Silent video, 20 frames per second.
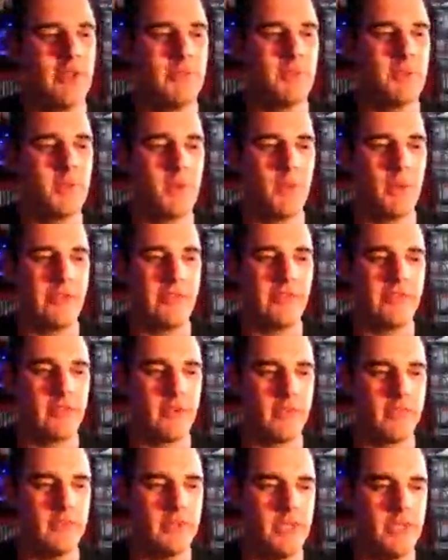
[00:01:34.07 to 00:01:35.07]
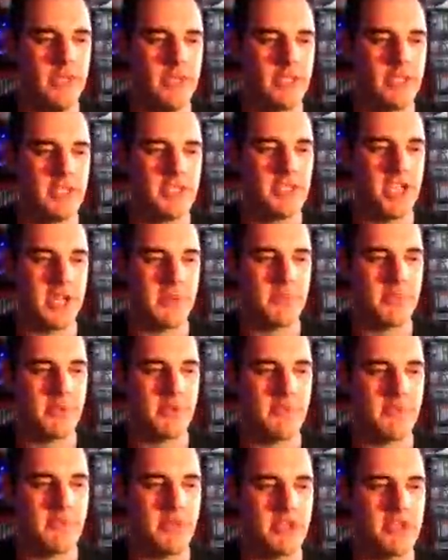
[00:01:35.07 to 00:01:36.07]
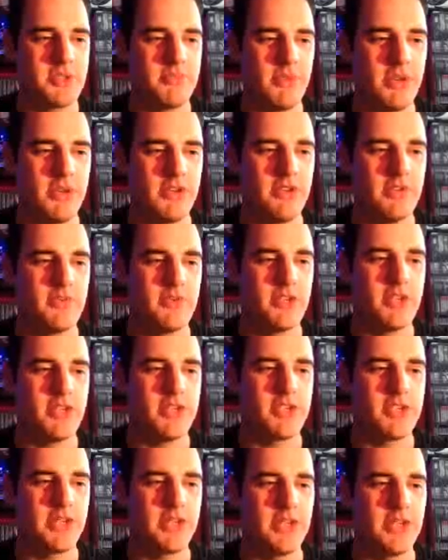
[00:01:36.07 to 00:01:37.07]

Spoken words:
I mean, we went from the checkpoint rush mode, which